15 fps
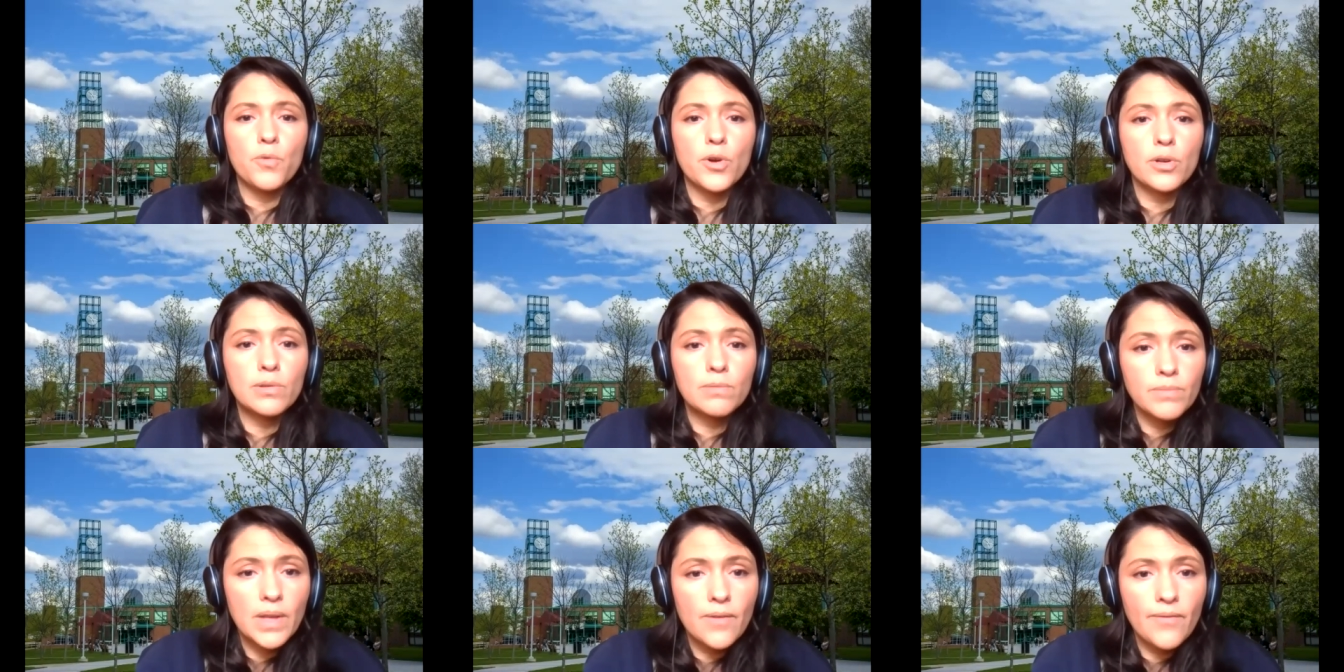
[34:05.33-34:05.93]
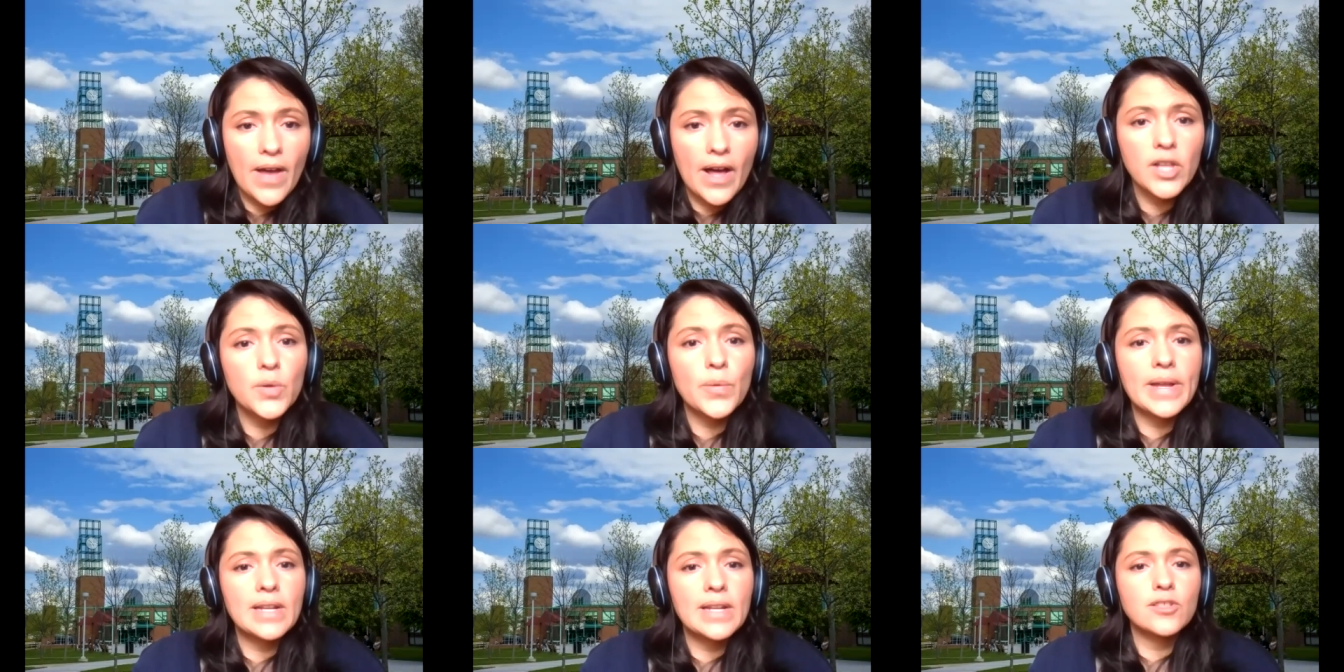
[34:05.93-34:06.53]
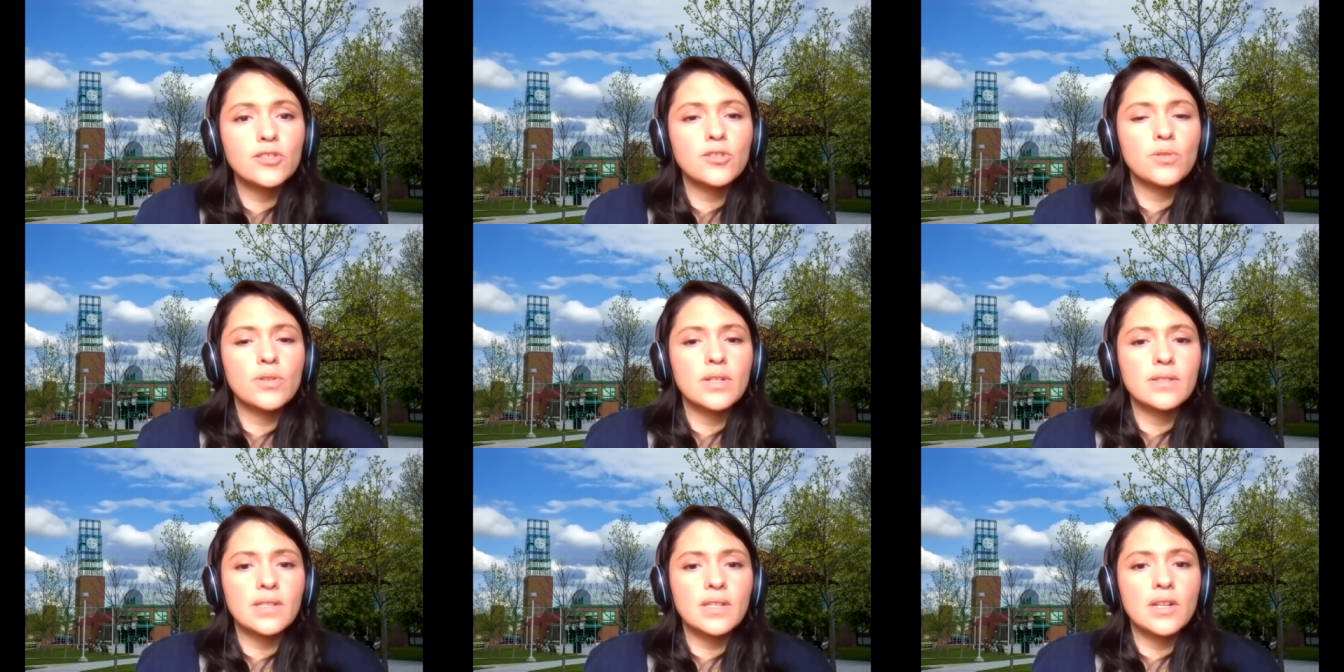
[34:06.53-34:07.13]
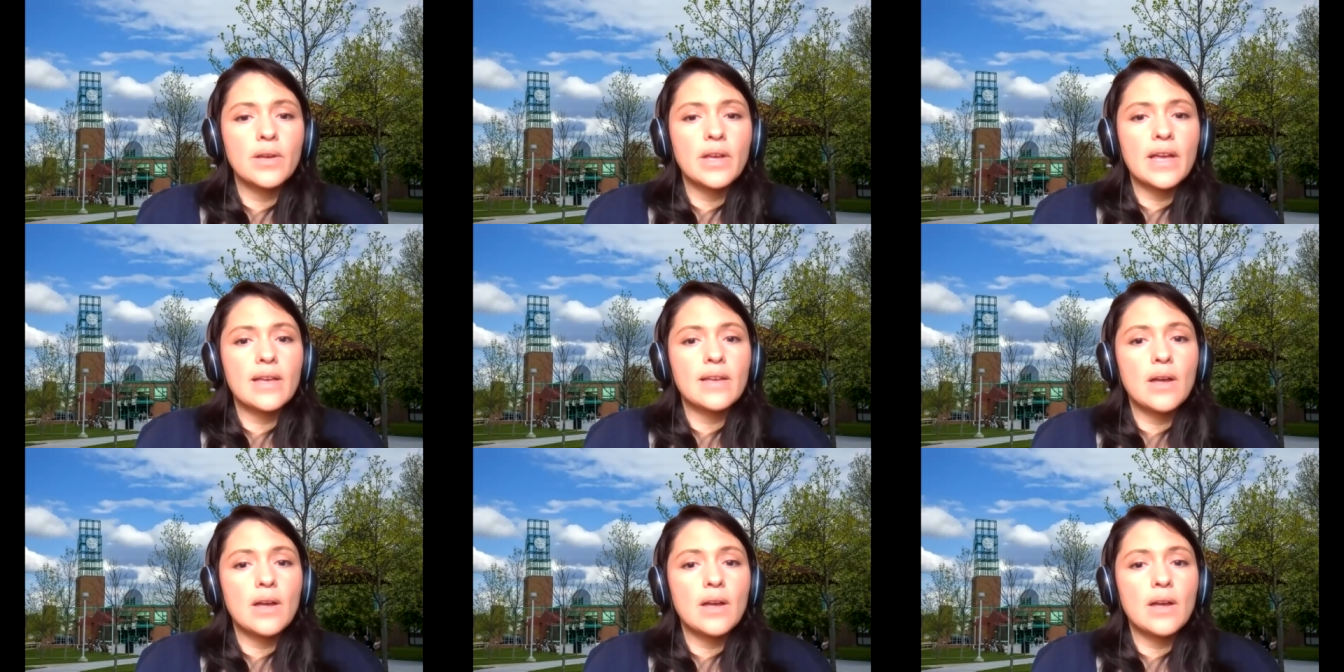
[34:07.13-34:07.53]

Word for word: We're evaluating students in a,